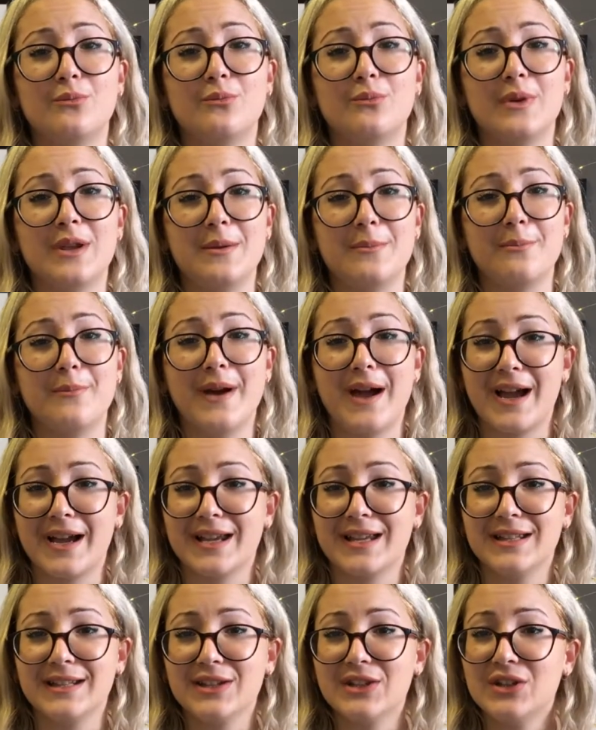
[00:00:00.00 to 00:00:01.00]
be back
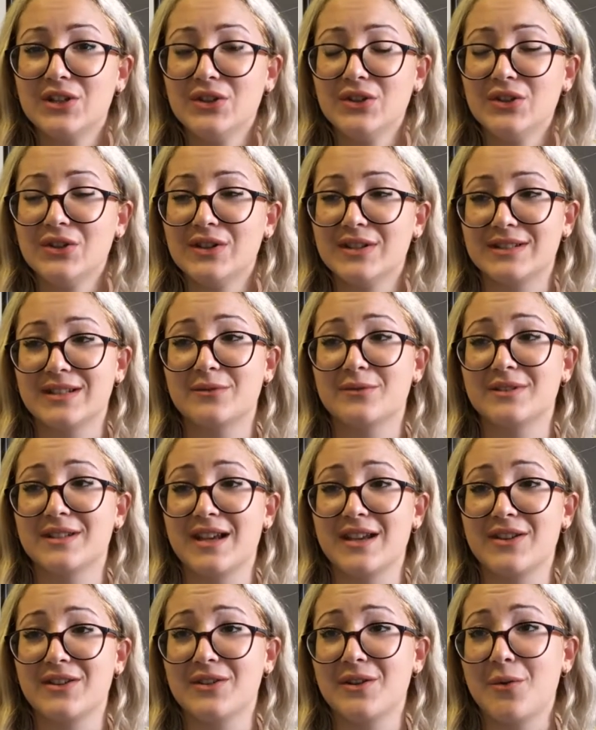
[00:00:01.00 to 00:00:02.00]
in the queue because I was
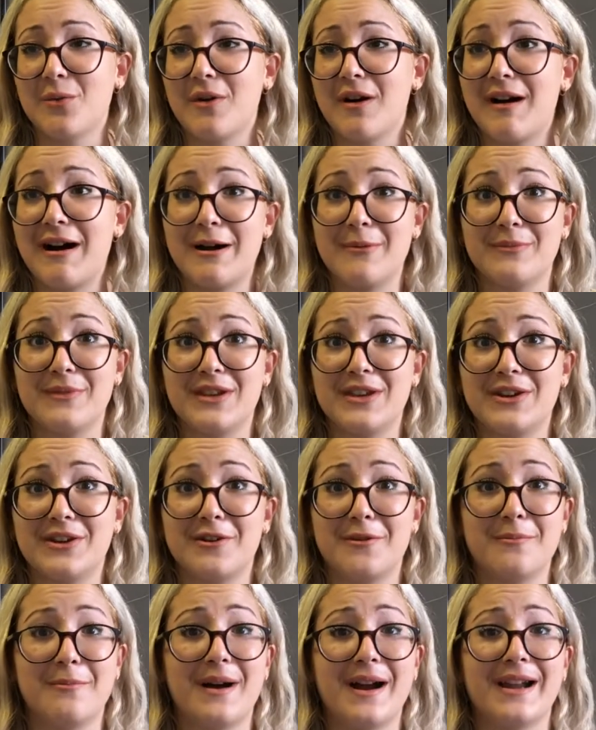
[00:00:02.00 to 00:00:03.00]
like, you know what, I'm
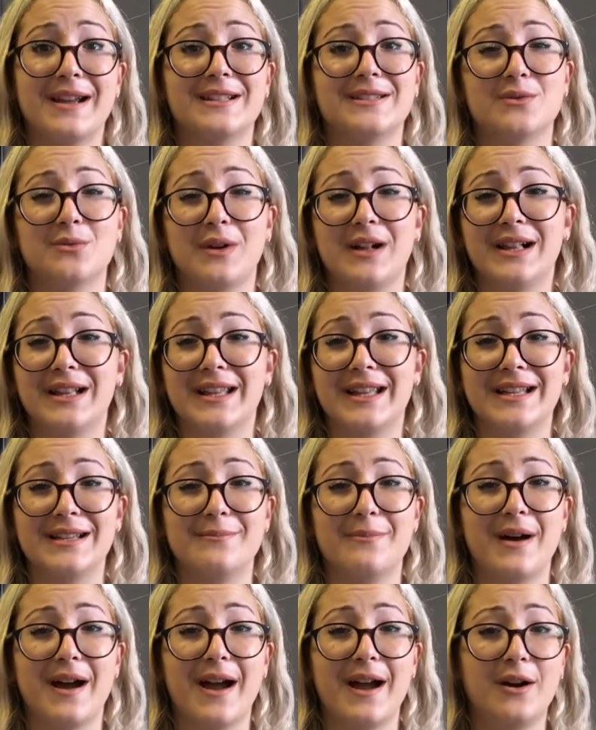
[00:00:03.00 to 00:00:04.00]
here, might as well get
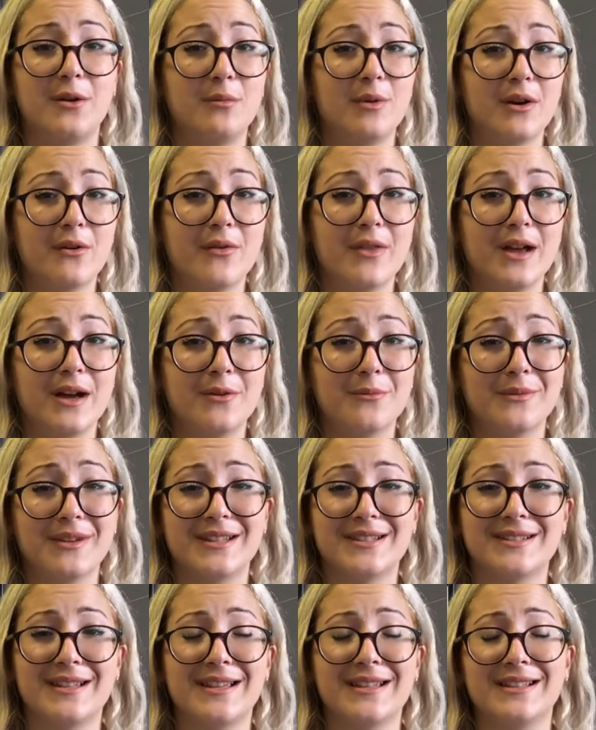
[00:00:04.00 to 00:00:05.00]
my eyebrow down
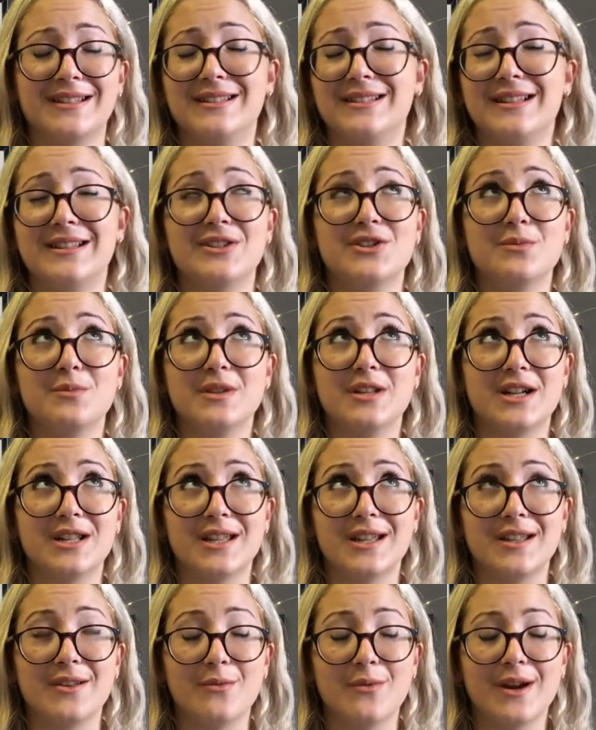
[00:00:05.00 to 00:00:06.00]
because, like, they need to be
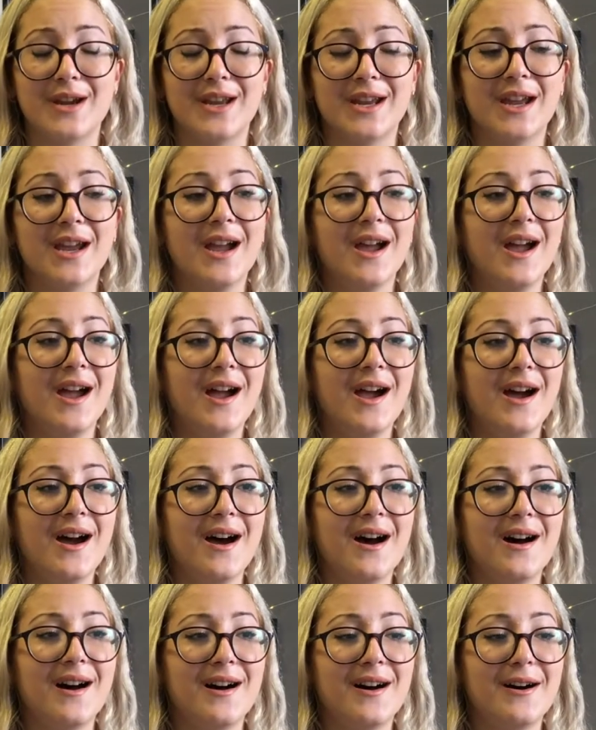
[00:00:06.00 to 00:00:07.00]
done anyway.
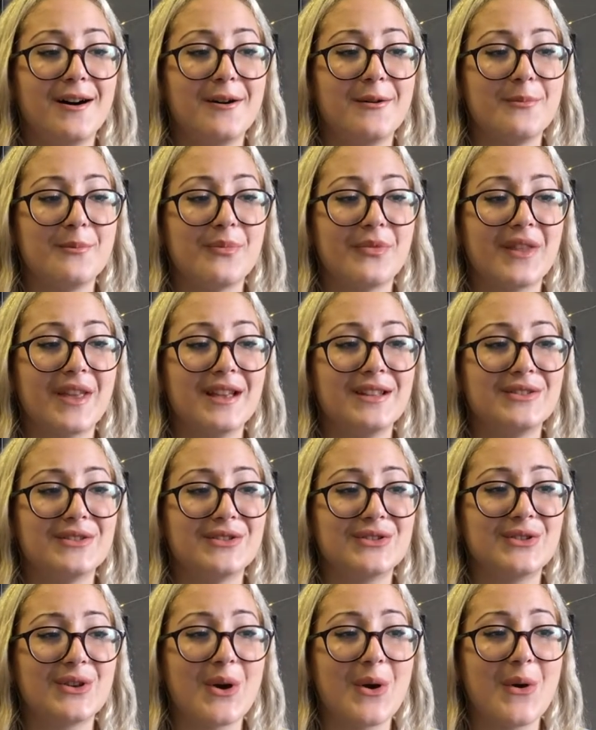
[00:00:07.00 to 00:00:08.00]
And
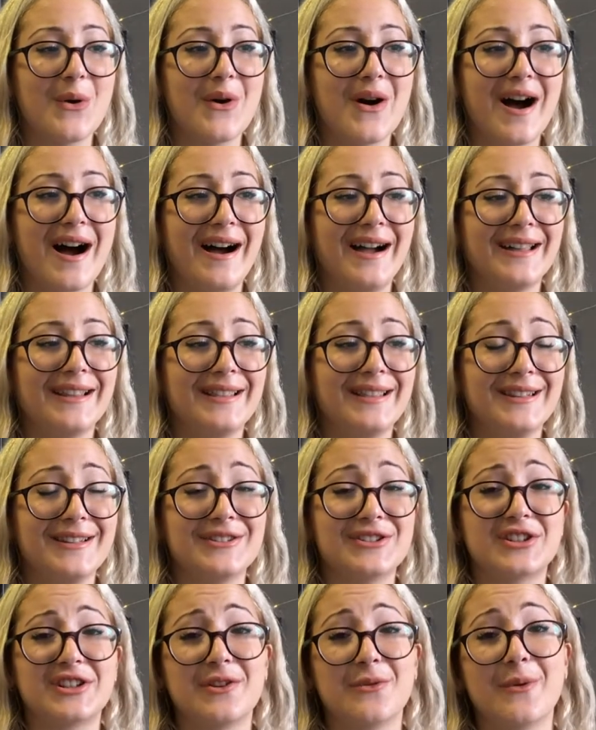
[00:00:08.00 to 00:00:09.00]
so I
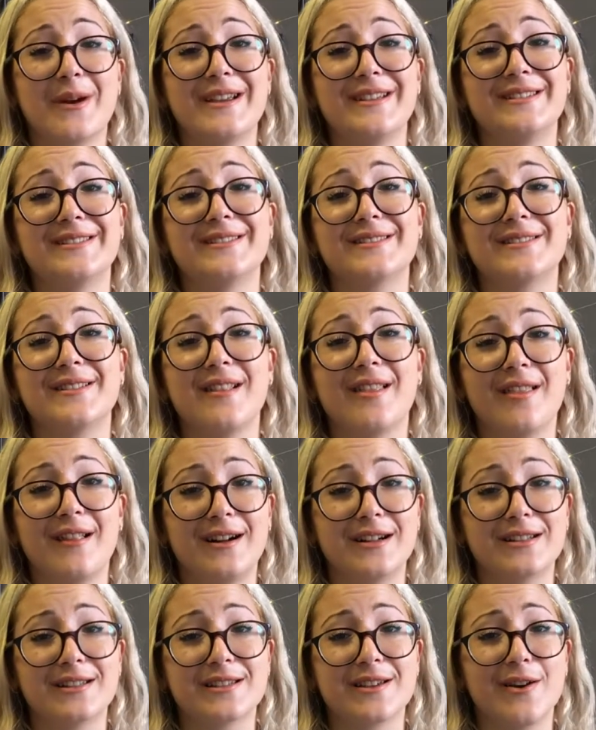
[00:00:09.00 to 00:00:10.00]
literally waste a
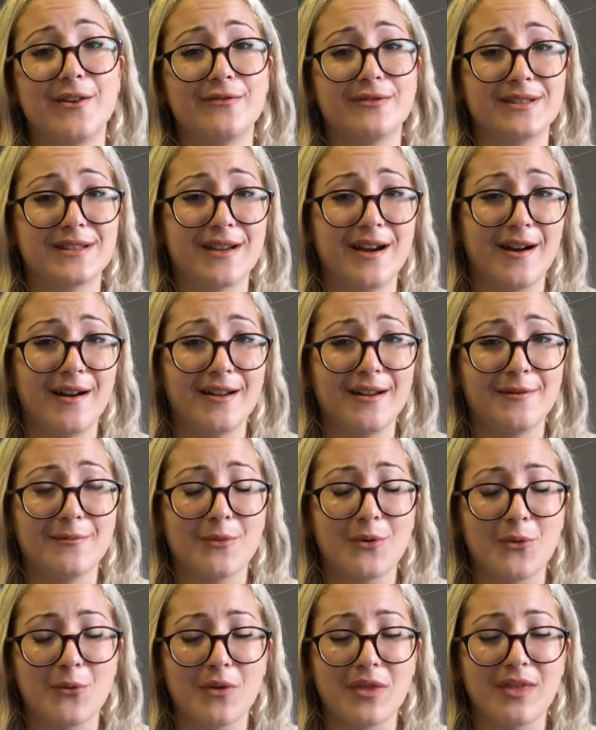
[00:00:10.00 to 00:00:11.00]
lot of
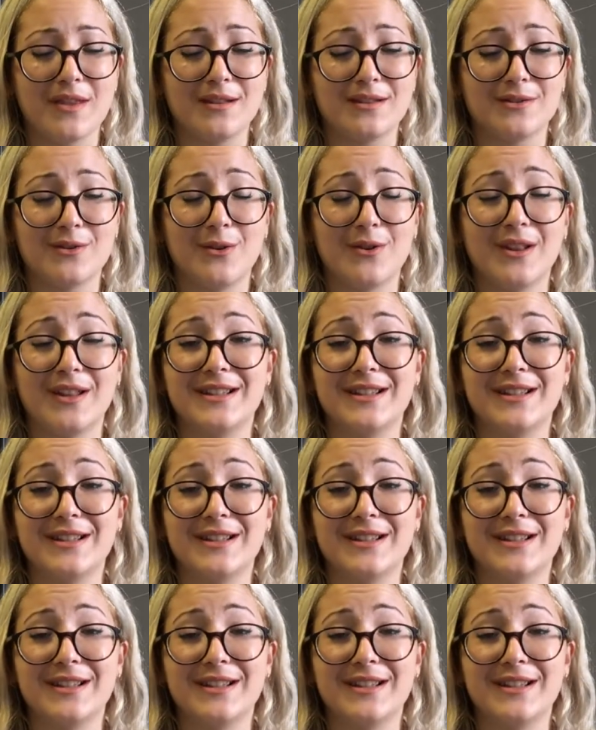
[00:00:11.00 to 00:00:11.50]
time with this whole